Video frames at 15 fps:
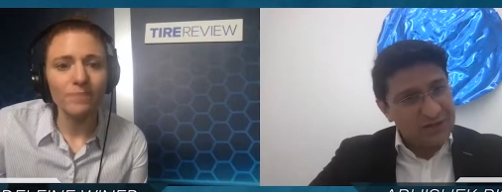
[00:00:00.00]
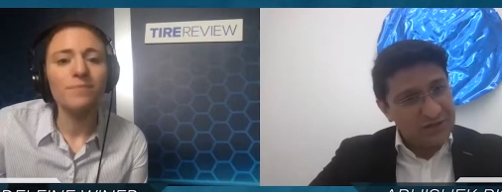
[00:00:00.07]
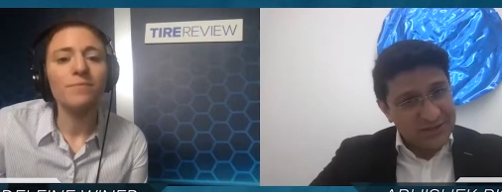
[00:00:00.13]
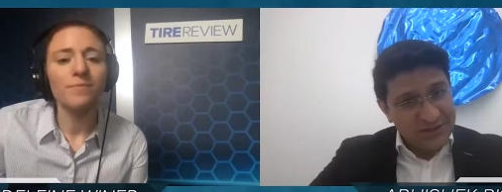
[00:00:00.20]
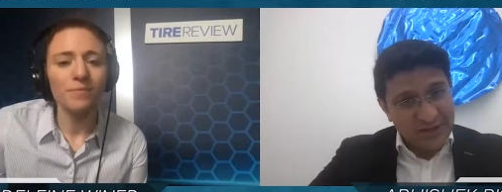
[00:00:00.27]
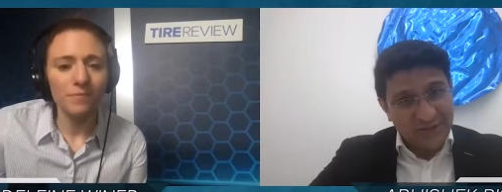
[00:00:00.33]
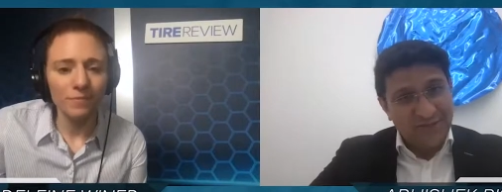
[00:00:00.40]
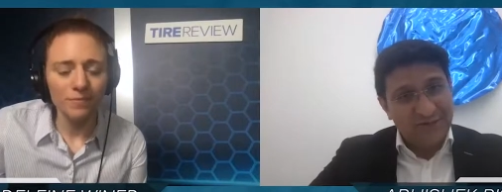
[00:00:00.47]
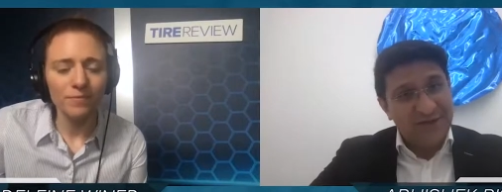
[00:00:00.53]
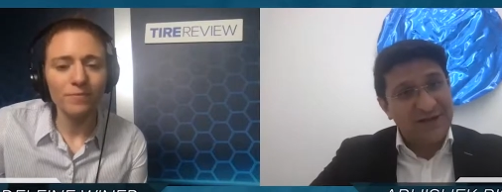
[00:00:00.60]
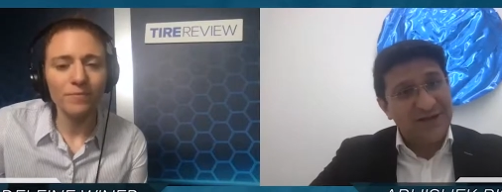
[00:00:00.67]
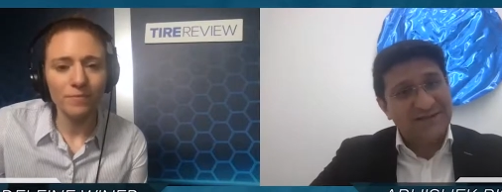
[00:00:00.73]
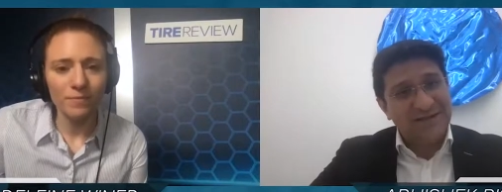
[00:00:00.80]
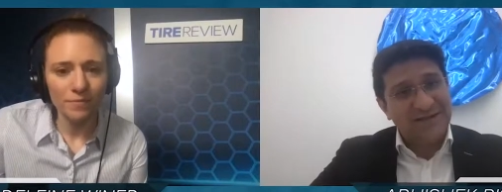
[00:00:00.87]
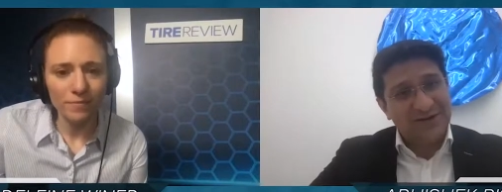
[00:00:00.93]
Speaker 1: to stay for the
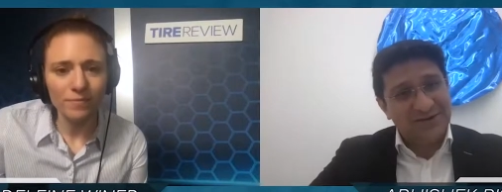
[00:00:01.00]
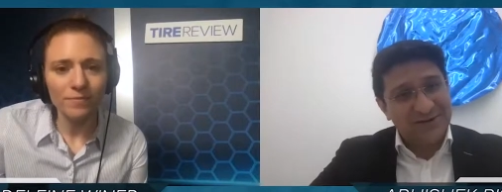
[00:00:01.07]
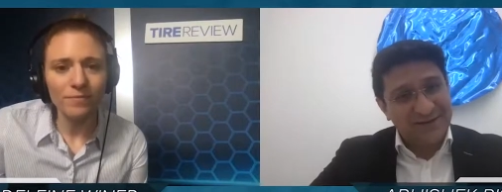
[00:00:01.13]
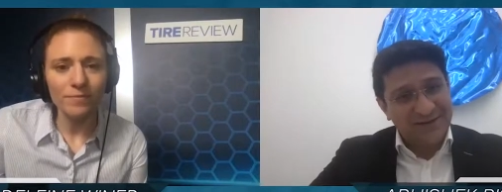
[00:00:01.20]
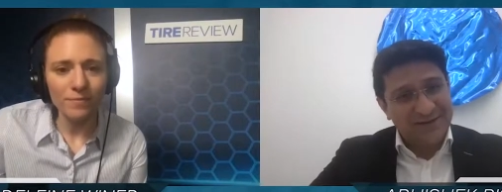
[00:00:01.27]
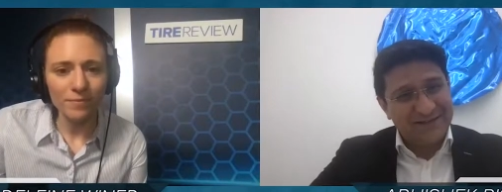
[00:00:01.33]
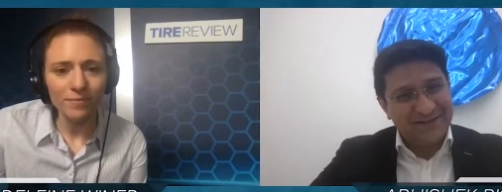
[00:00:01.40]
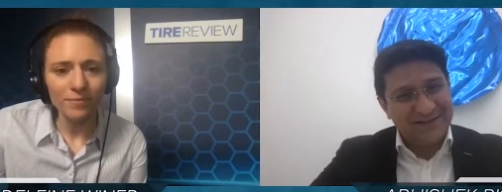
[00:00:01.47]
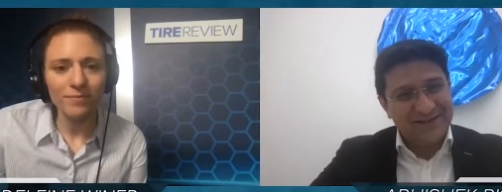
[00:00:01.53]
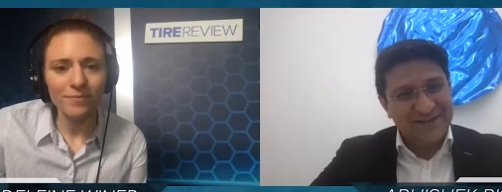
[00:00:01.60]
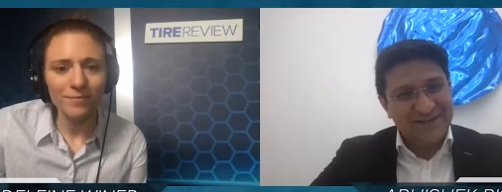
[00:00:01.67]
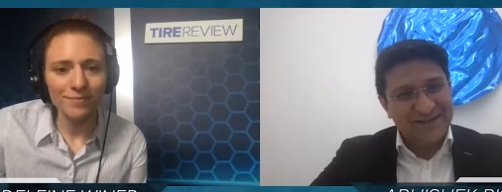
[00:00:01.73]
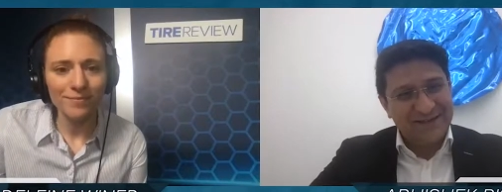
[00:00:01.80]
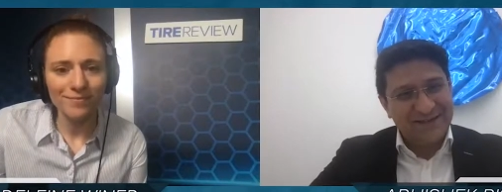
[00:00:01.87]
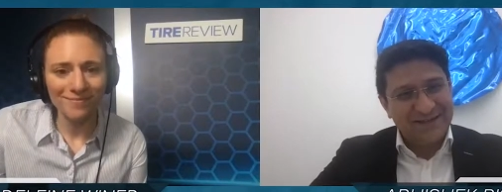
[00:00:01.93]
next 100 years.
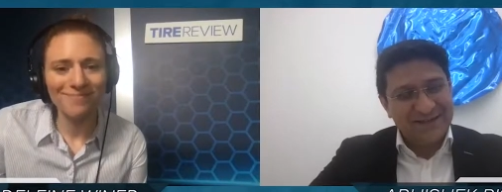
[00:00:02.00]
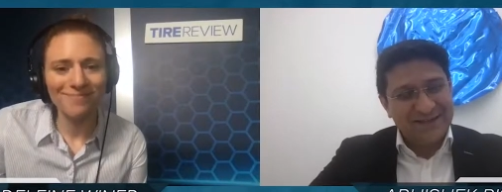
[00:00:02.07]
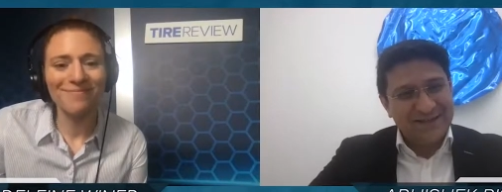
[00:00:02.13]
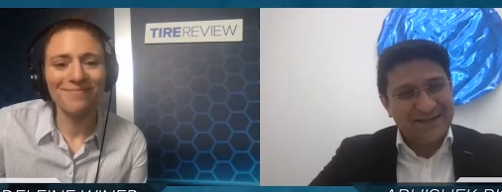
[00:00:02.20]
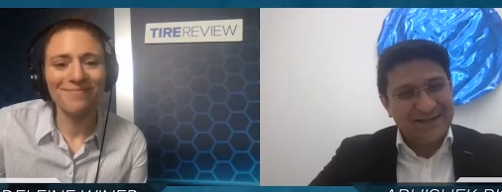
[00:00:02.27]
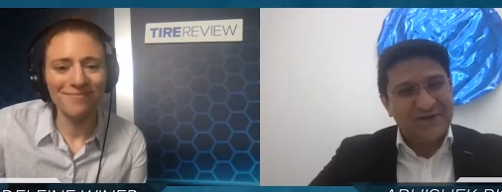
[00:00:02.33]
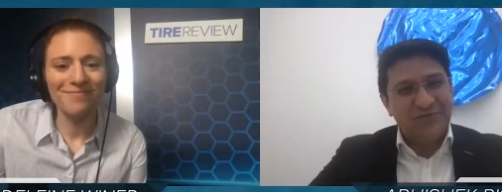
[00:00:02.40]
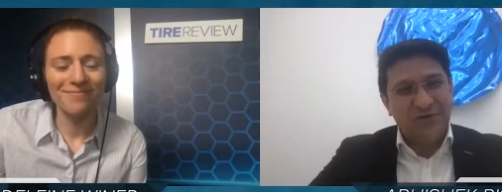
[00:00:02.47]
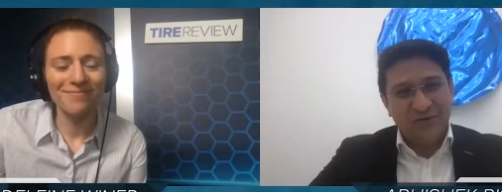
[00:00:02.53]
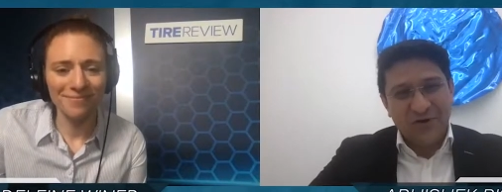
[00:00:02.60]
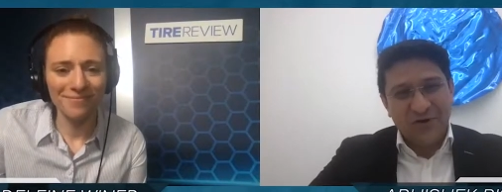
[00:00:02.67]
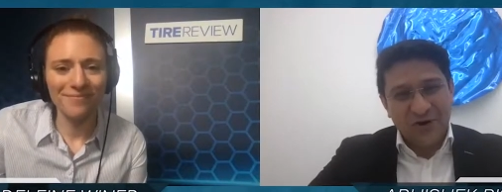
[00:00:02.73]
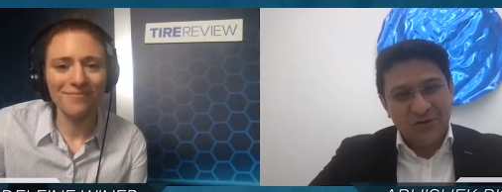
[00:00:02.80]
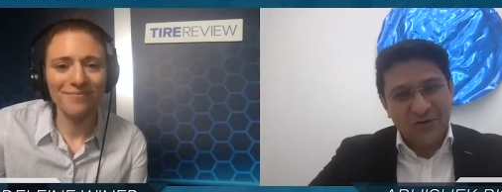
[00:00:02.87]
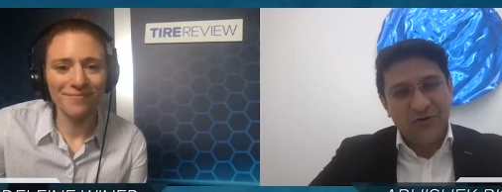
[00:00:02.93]
We've got
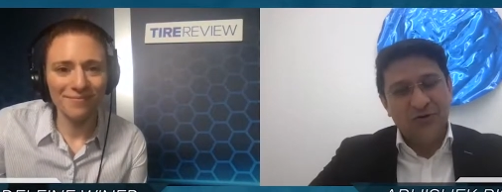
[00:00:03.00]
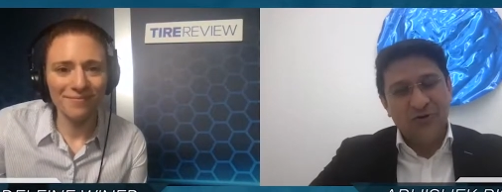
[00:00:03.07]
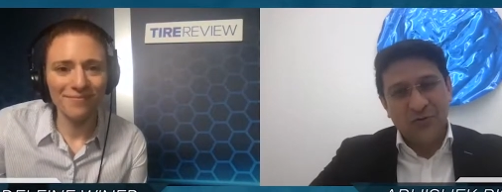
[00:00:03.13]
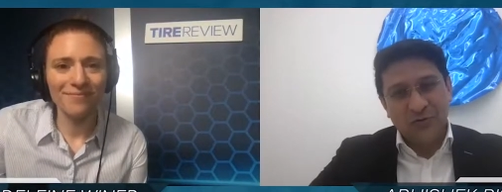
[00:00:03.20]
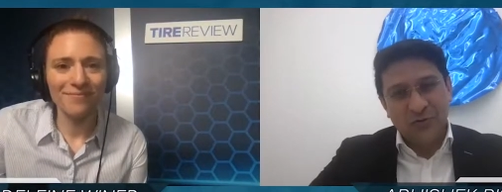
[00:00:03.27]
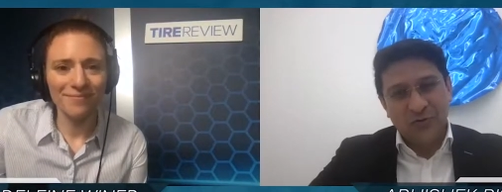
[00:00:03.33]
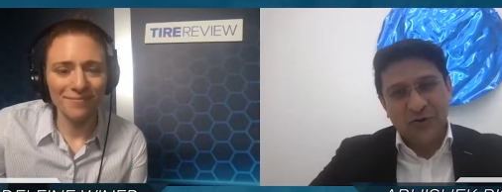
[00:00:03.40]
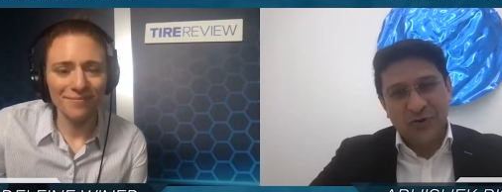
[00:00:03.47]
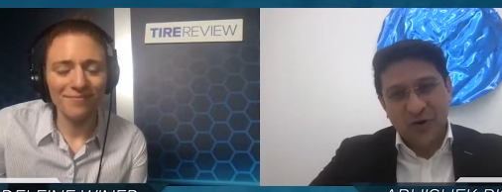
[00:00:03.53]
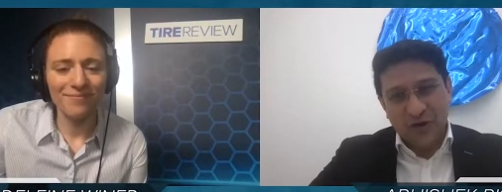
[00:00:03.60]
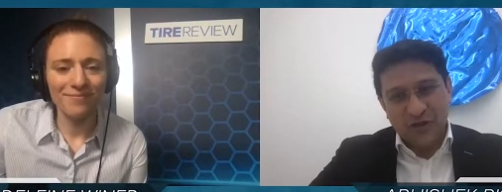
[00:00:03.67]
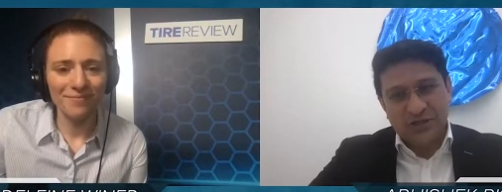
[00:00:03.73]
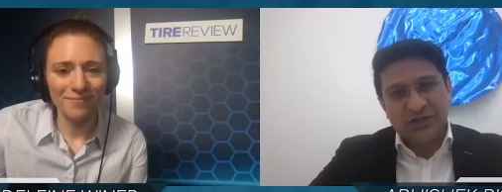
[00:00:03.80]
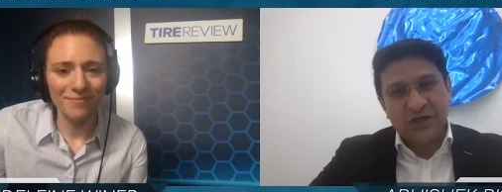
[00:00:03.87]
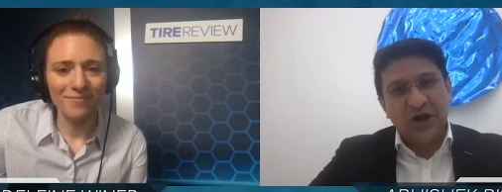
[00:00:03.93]
to
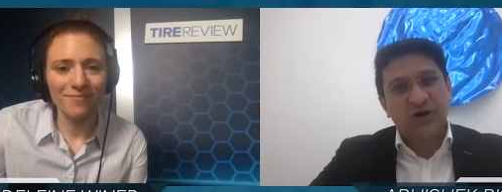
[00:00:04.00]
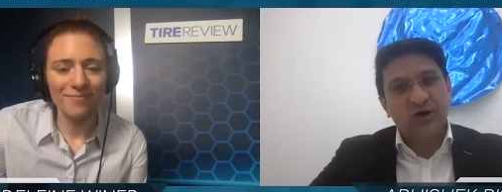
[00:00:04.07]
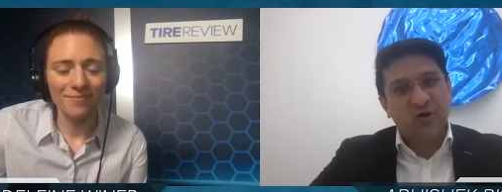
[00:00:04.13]
start